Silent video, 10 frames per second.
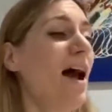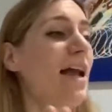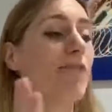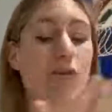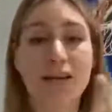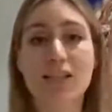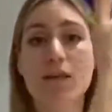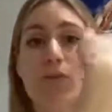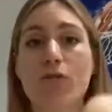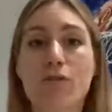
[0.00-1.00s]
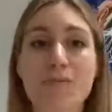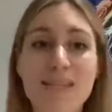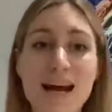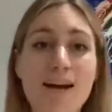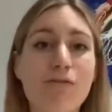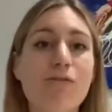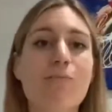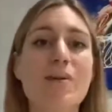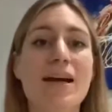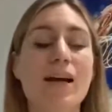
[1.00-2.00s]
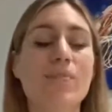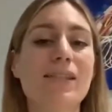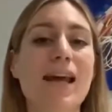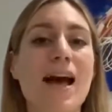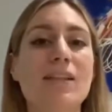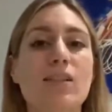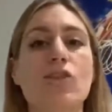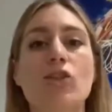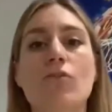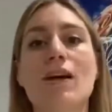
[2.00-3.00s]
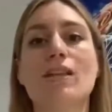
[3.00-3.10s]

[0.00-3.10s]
If you need to move them down from being upstairs, then do that